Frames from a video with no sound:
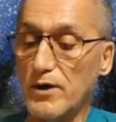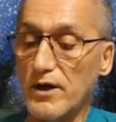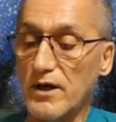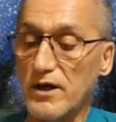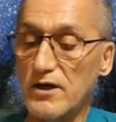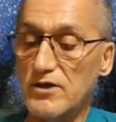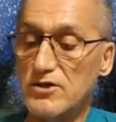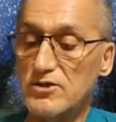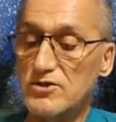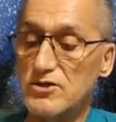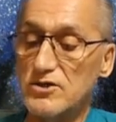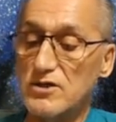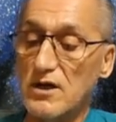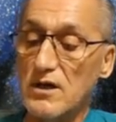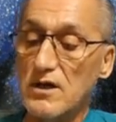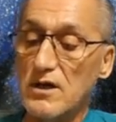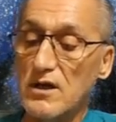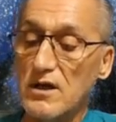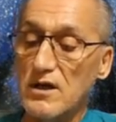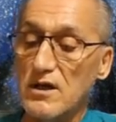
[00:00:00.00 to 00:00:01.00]
Saint
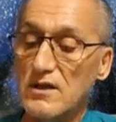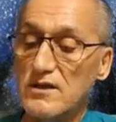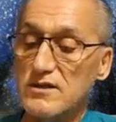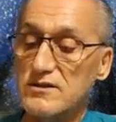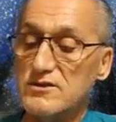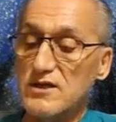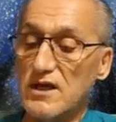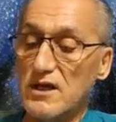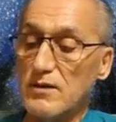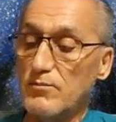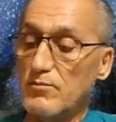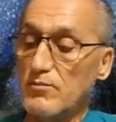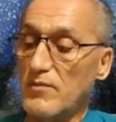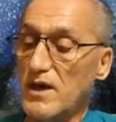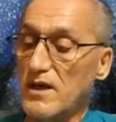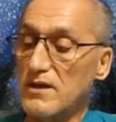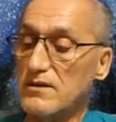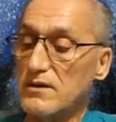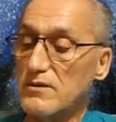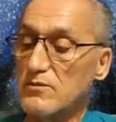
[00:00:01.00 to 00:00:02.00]
Germain stepped to the
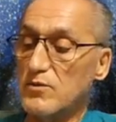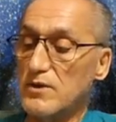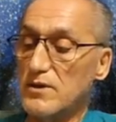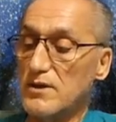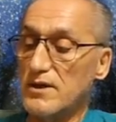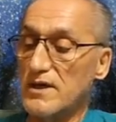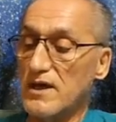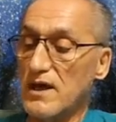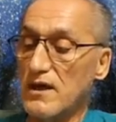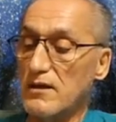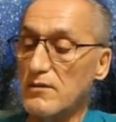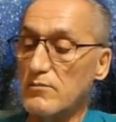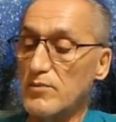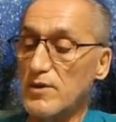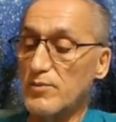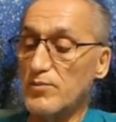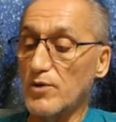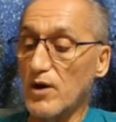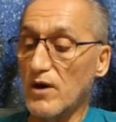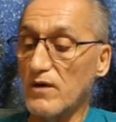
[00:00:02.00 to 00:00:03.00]
shaft and pulled a
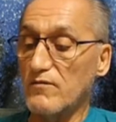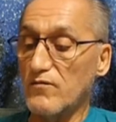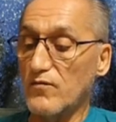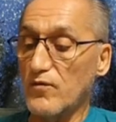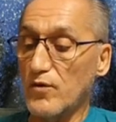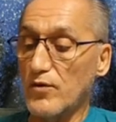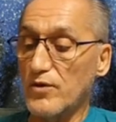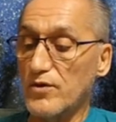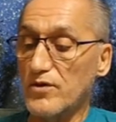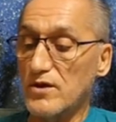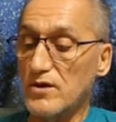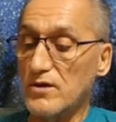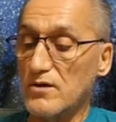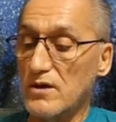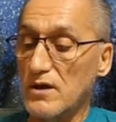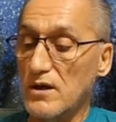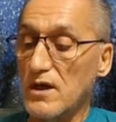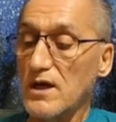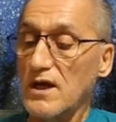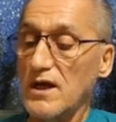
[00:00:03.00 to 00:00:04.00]
lever.
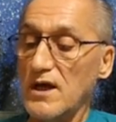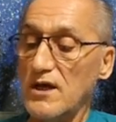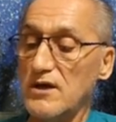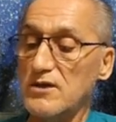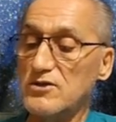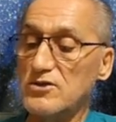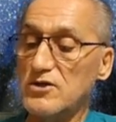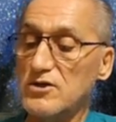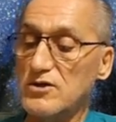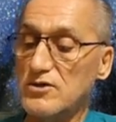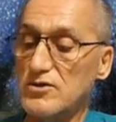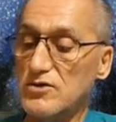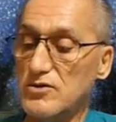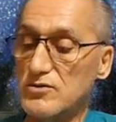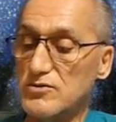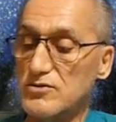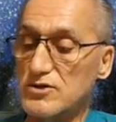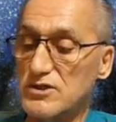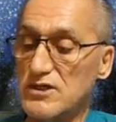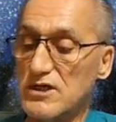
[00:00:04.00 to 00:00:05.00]
Soon a cage of
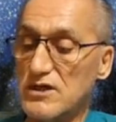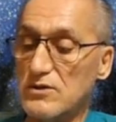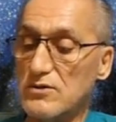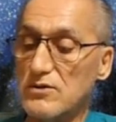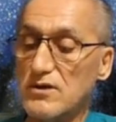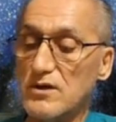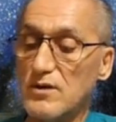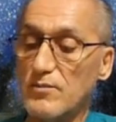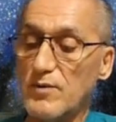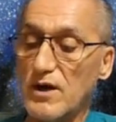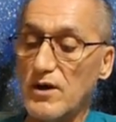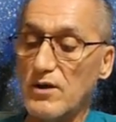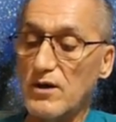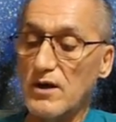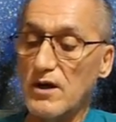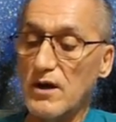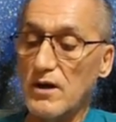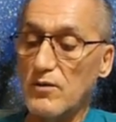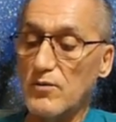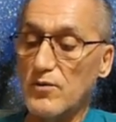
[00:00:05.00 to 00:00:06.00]
particular
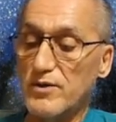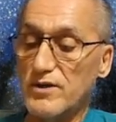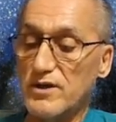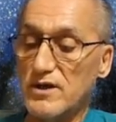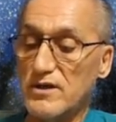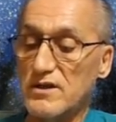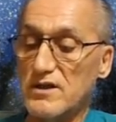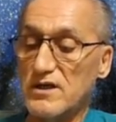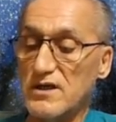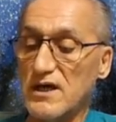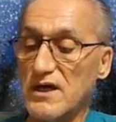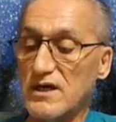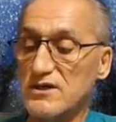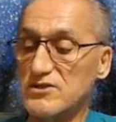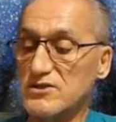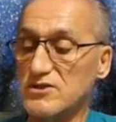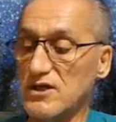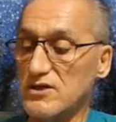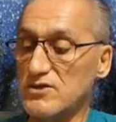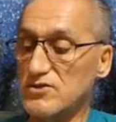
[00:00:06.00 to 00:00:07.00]
design came to
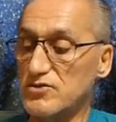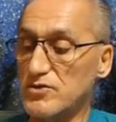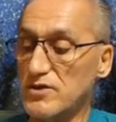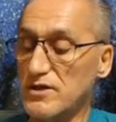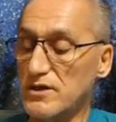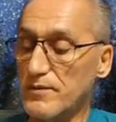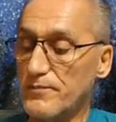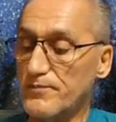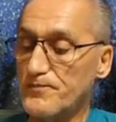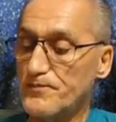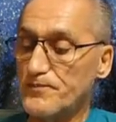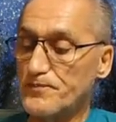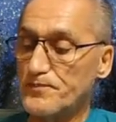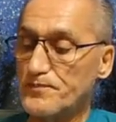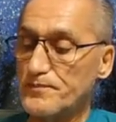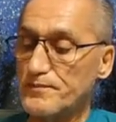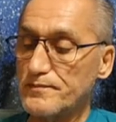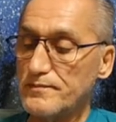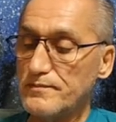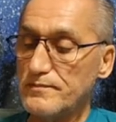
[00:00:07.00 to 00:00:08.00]
the
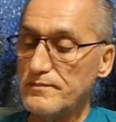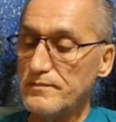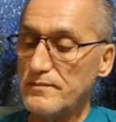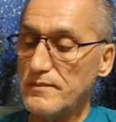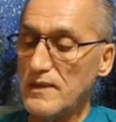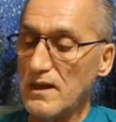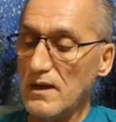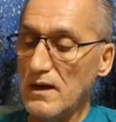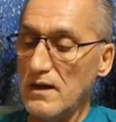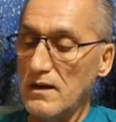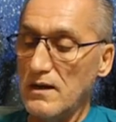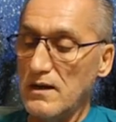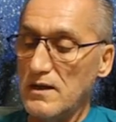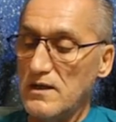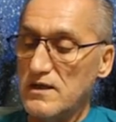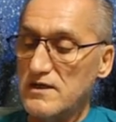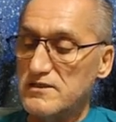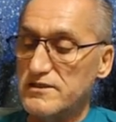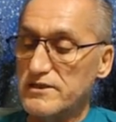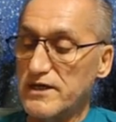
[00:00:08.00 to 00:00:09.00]
top. We
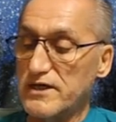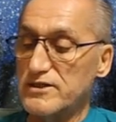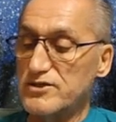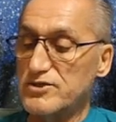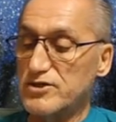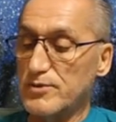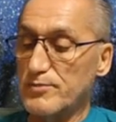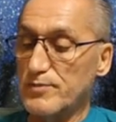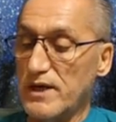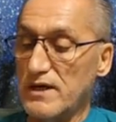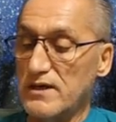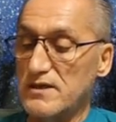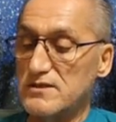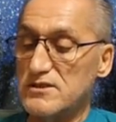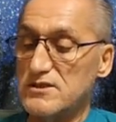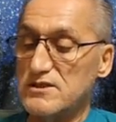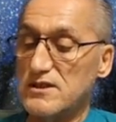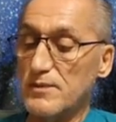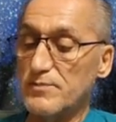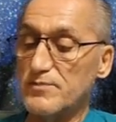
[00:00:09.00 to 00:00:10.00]
stepped inside.
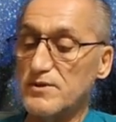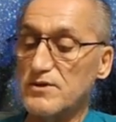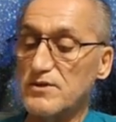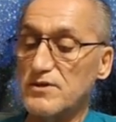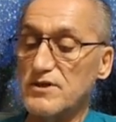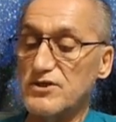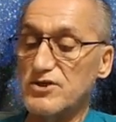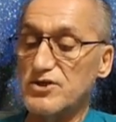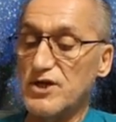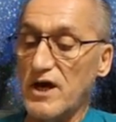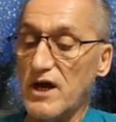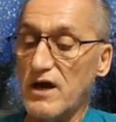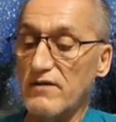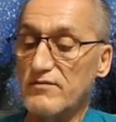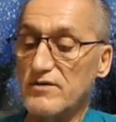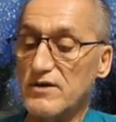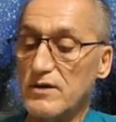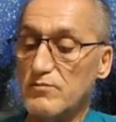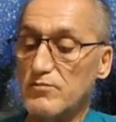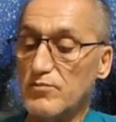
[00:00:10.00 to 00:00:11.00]
He touched a
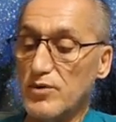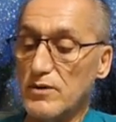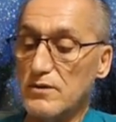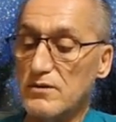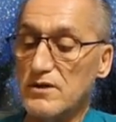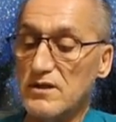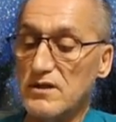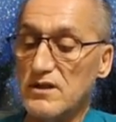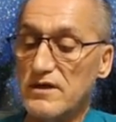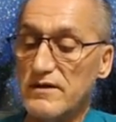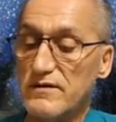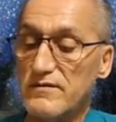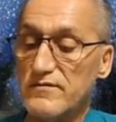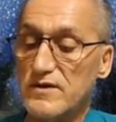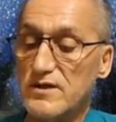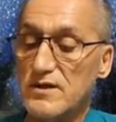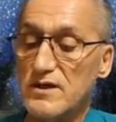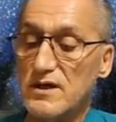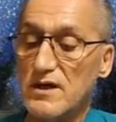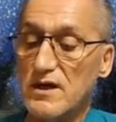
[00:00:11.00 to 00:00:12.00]
smaller
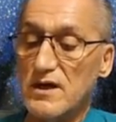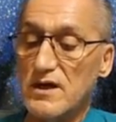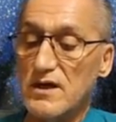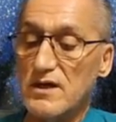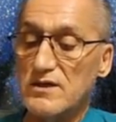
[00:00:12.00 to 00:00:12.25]
lever